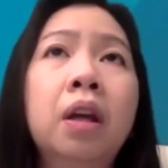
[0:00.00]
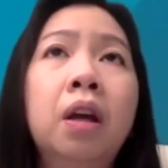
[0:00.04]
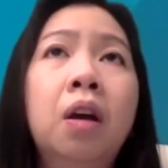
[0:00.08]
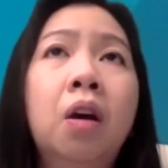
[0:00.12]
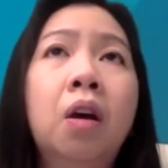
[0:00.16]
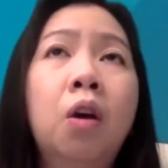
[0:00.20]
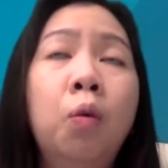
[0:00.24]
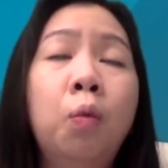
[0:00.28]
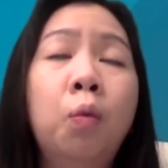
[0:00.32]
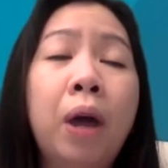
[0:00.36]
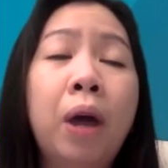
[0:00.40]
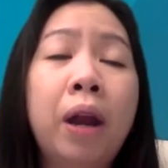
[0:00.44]

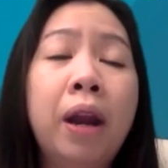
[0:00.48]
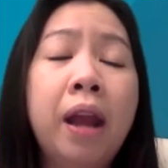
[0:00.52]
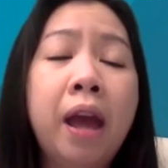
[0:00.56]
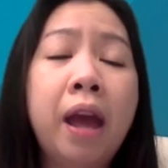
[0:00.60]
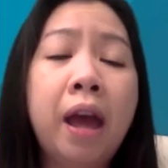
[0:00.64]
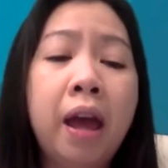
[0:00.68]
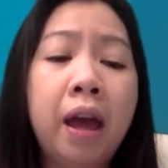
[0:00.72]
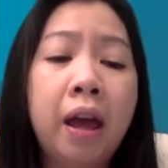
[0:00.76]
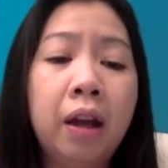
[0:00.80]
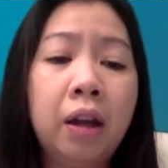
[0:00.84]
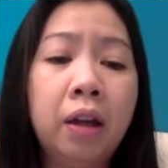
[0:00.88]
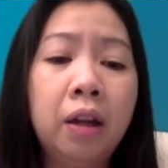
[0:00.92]
On one
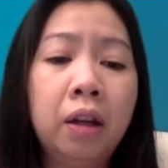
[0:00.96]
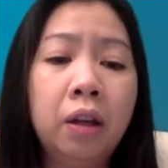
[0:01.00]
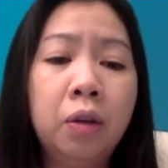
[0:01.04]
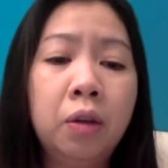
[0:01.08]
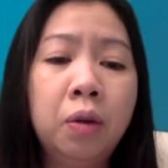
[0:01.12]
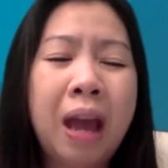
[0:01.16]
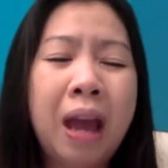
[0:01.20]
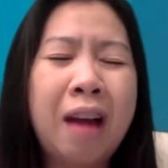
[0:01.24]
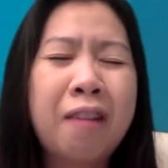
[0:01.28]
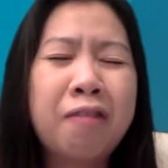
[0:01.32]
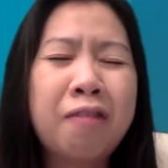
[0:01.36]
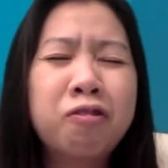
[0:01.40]
hand,
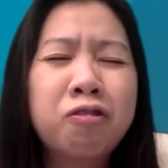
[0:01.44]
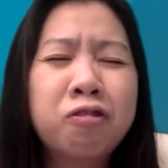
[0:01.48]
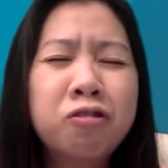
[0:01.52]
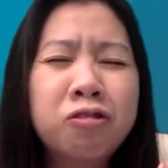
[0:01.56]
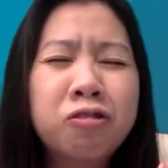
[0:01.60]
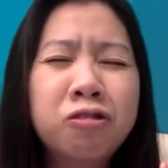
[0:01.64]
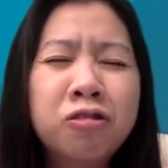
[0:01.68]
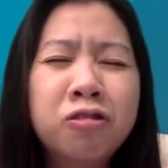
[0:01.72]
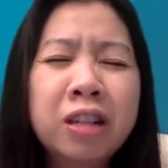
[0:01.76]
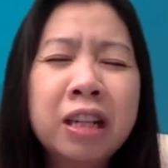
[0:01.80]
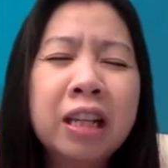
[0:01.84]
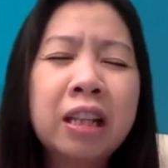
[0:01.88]
you have
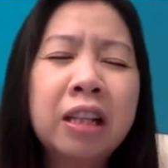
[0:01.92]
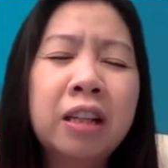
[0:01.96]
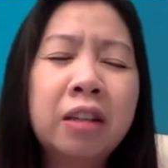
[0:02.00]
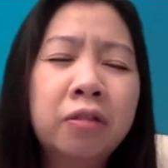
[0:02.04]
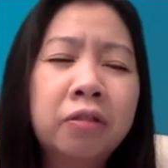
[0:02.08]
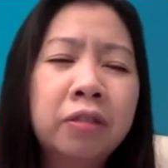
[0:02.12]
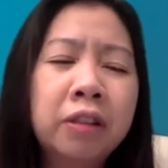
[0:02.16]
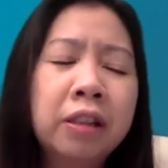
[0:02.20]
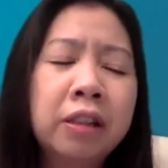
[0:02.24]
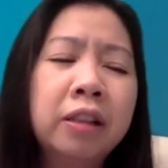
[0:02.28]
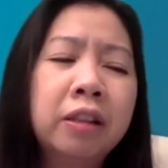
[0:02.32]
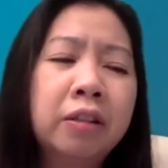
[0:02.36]

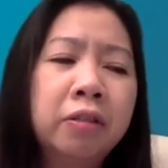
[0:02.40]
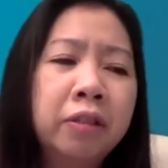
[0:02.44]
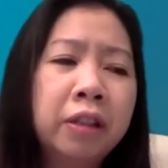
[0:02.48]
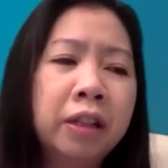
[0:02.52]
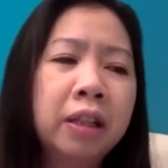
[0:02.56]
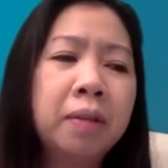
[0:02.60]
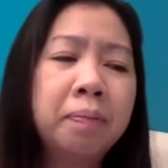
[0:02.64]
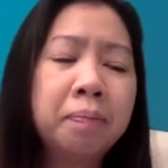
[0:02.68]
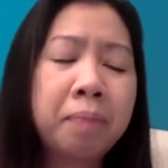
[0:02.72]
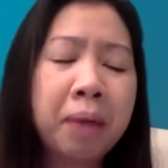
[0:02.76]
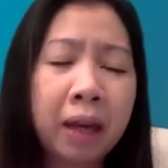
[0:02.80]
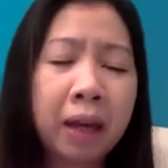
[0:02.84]

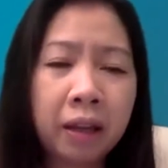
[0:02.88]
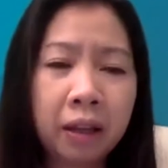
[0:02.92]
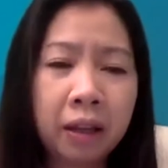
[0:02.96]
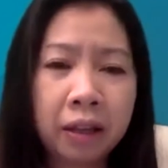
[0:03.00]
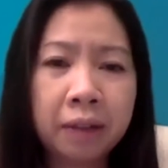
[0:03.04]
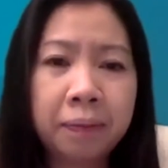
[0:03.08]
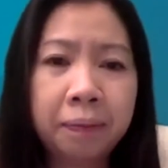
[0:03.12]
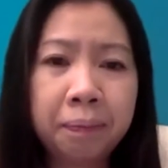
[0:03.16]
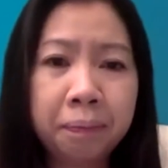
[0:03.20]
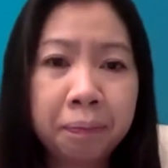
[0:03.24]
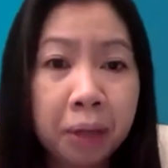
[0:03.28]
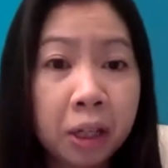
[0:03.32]
really
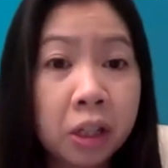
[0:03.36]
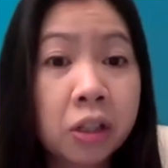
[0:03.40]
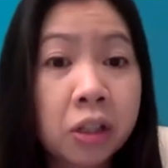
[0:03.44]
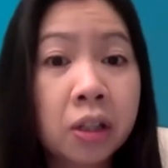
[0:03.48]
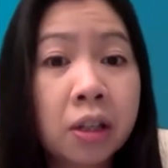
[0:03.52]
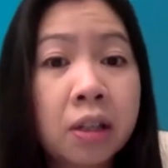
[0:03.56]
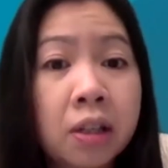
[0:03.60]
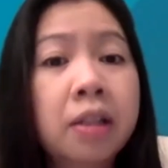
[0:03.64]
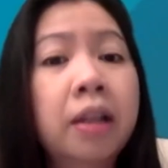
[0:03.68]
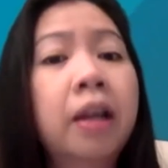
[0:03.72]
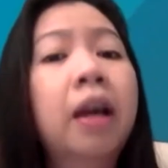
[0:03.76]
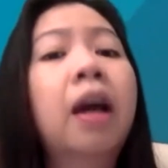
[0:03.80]
mega
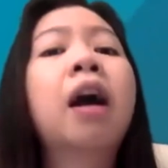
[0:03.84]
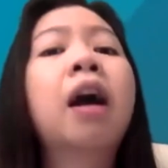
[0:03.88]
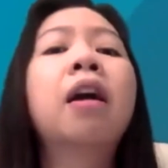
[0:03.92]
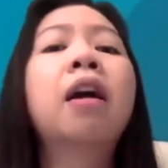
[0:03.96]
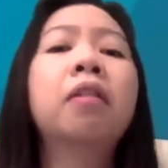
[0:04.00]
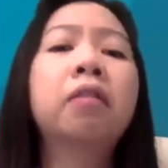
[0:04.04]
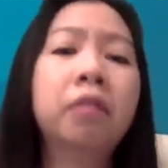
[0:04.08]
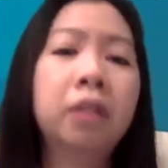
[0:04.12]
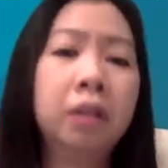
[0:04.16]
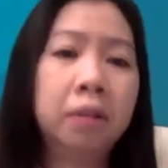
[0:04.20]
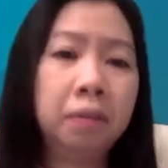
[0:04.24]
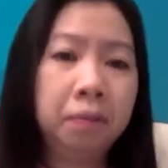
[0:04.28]
budgets, like
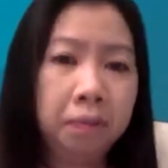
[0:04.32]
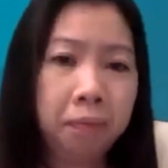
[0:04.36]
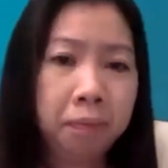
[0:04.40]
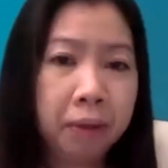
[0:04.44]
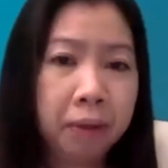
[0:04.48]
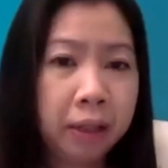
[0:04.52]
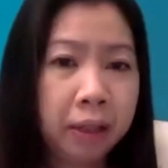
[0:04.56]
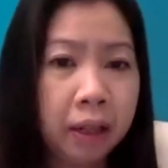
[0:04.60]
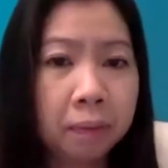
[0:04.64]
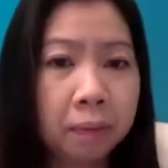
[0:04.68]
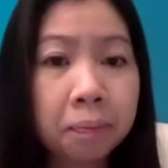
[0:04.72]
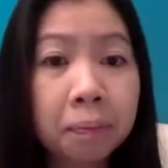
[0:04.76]
100
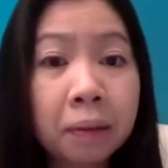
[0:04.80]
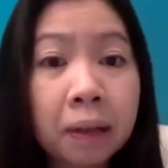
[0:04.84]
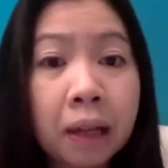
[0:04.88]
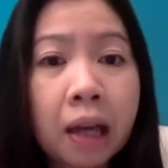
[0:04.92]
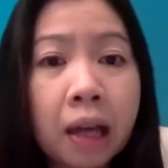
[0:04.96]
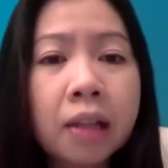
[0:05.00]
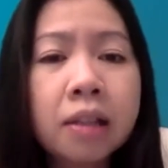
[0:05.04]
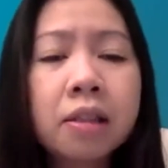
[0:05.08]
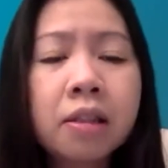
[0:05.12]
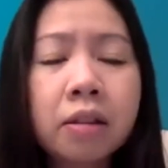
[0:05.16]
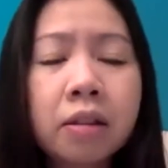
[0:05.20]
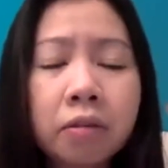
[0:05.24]
million
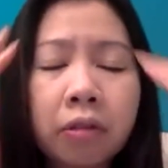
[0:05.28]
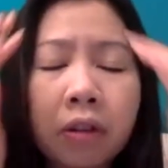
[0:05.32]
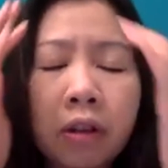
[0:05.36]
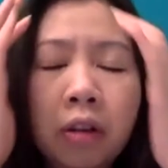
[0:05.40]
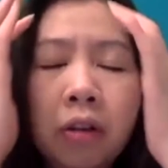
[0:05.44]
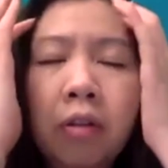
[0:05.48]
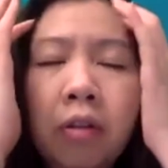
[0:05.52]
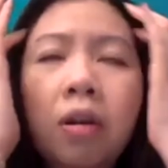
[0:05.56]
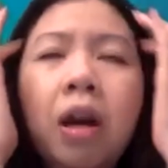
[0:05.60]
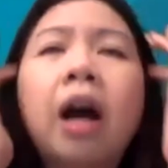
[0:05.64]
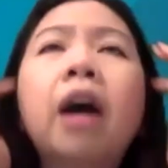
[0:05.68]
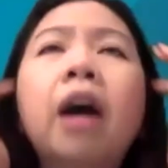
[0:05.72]
plus.
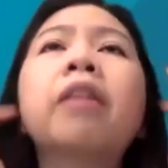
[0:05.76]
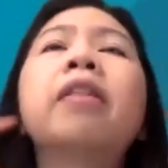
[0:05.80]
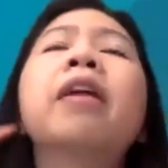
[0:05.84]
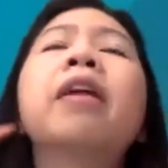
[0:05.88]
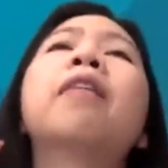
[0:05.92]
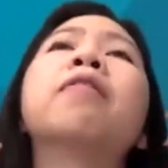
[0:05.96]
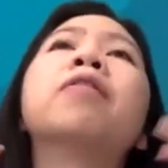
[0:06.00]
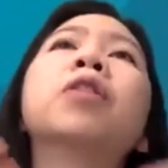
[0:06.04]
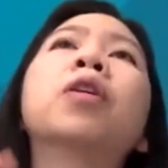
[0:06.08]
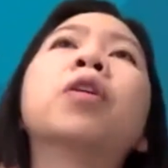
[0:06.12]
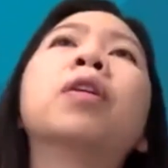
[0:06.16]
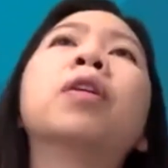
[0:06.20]
You either
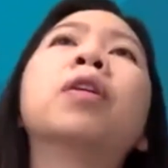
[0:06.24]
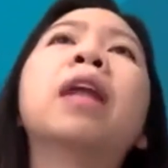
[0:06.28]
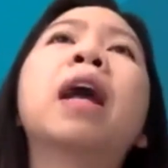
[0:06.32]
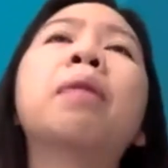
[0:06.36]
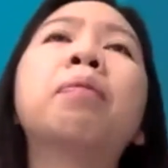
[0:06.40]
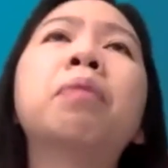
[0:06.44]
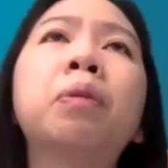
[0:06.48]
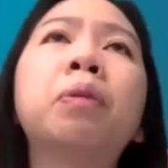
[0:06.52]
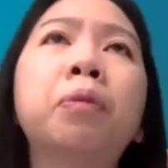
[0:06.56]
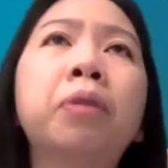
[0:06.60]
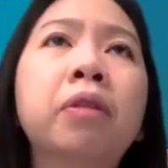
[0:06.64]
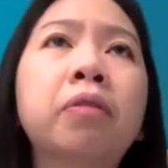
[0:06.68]
have to
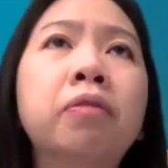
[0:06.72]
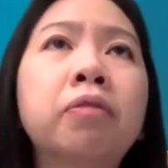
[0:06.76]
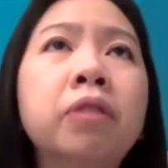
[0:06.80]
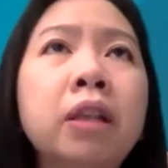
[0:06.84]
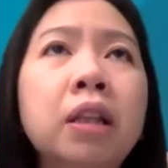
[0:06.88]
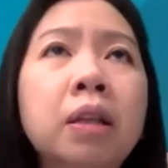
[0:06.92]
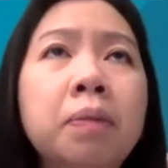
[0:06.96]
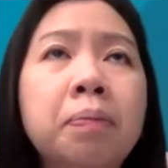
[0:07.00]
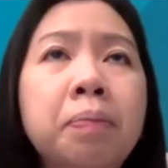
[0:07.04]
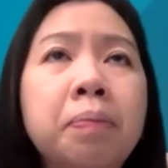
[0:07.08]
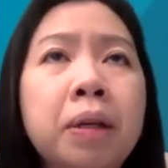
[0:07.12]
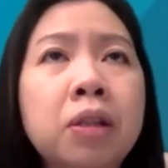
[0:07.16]
collaborate with a
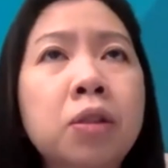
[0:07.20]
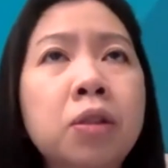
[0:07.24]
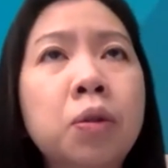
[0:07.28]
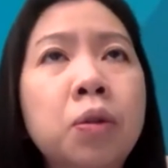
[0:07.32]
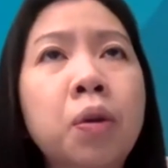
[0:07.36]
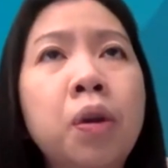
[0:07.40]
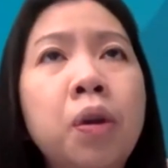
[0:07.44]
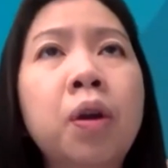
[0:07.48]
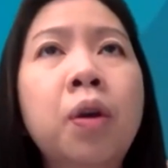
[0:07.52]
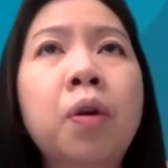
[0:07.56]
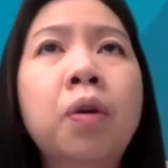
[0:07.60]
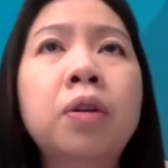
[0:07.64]
really big
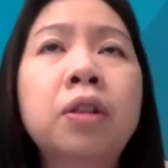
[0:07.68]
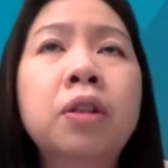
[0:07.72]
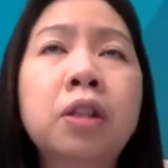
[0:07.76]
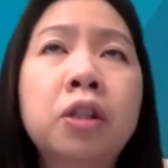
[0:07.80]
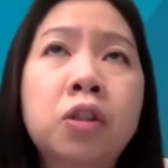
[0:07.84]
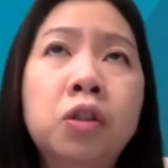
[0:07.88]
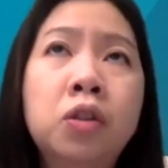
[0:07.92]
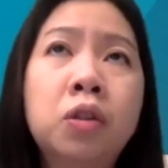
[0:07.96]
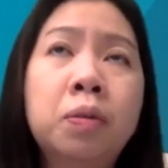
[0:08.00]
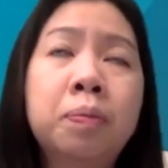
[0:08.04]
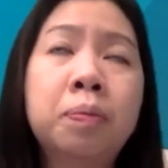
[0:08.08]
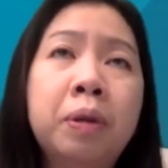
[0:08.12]
studio or
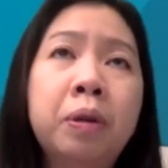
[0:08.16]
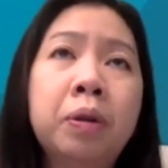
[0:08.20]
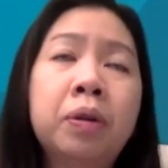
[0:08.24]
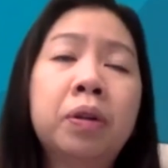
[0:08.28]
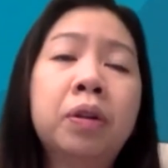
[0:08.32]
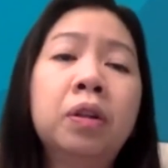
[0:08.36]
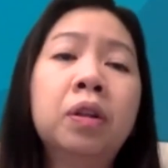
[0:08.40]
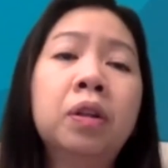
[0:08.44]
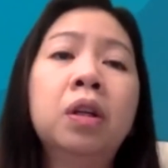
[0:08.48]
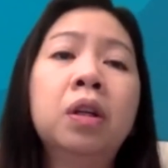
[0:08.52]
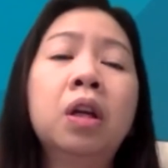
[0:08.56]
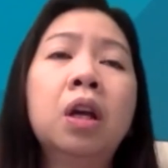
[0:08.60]

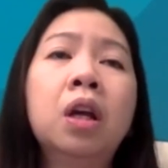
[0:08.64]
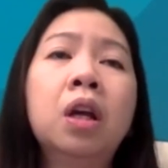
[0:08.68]
distributor,